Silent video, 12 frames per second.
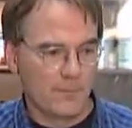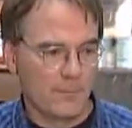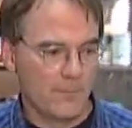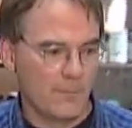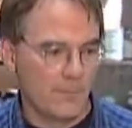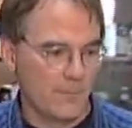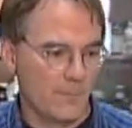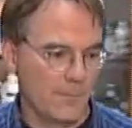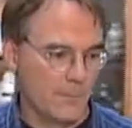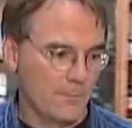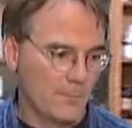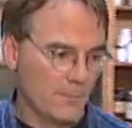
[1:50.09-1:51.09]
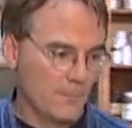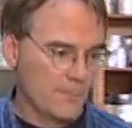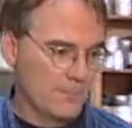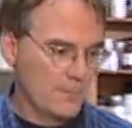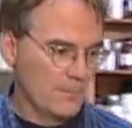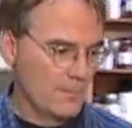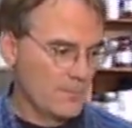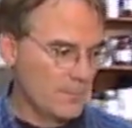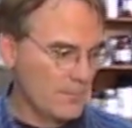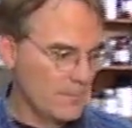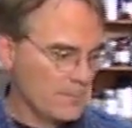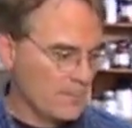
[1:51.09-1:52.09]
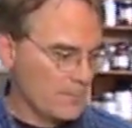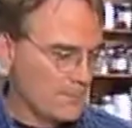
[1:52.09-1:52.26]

hallmark examples given in,